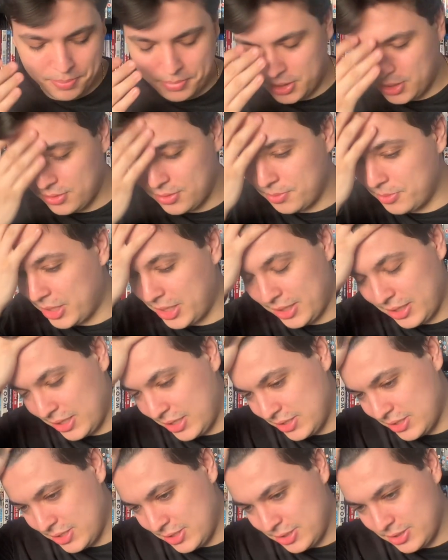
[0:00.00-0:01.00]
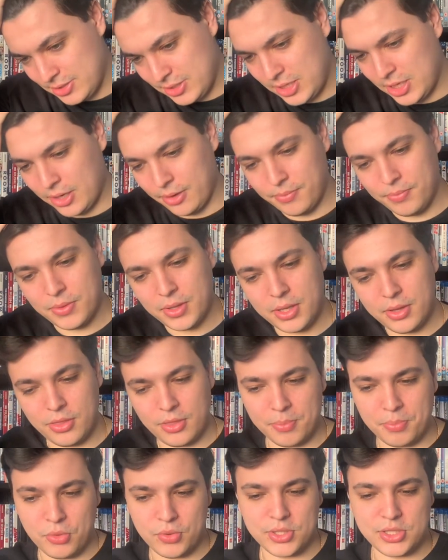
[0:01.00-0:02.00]
But at the minute, it's, you know, The
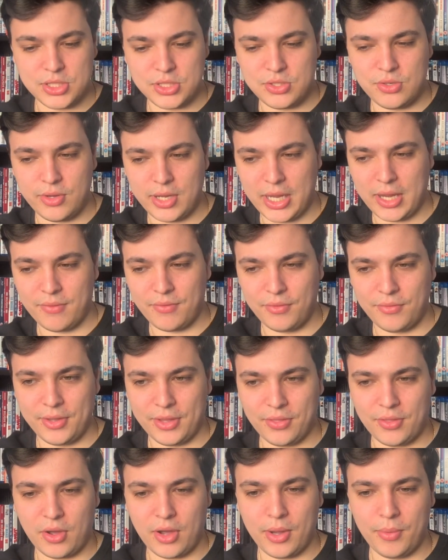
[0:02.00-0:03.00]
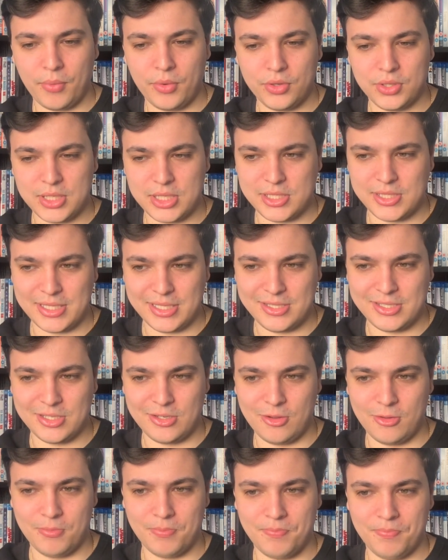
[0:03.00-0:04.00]
Boys is doing everything that I want DC to
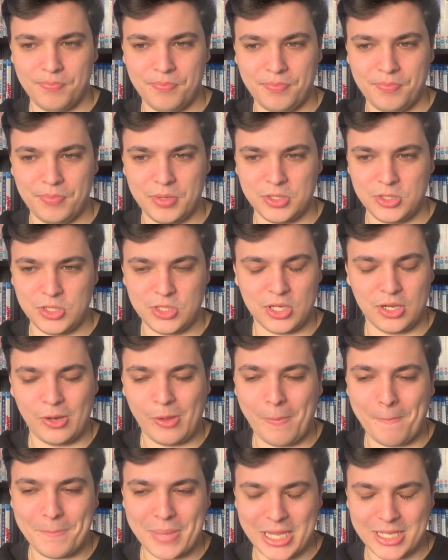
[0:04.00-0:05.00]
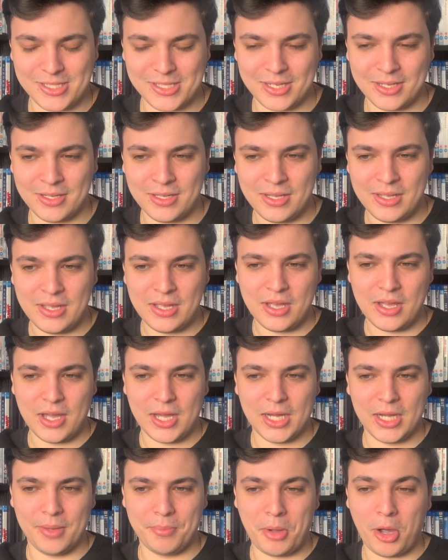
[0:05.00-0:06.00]
do, but just a lot better.
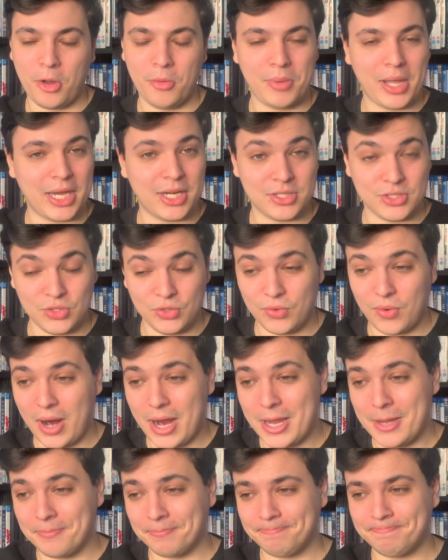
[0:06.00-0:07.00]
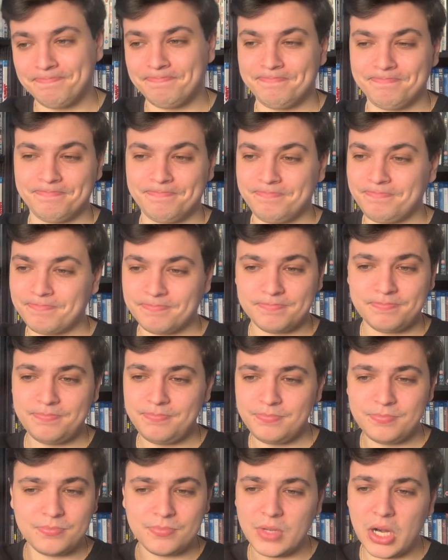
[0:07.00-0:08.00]
Homelander's great.
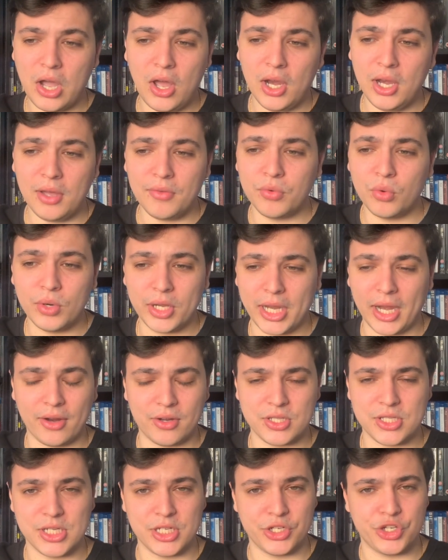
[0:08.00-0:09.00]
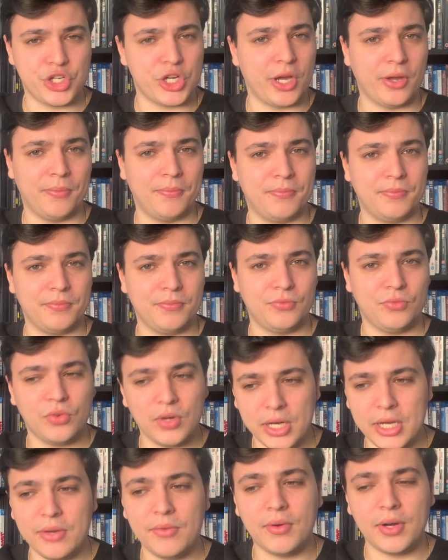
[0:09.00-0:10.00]
I love all the characters in this show.
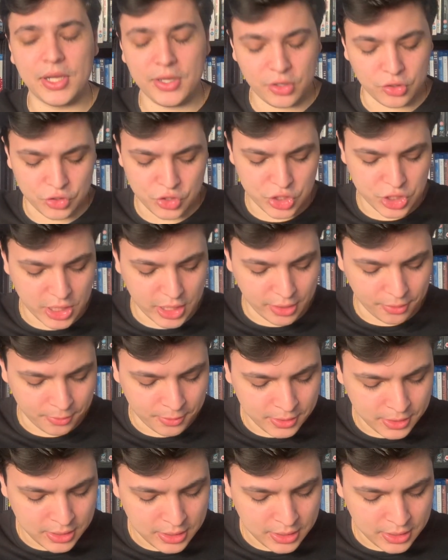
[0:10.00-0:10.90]
Really, really good show.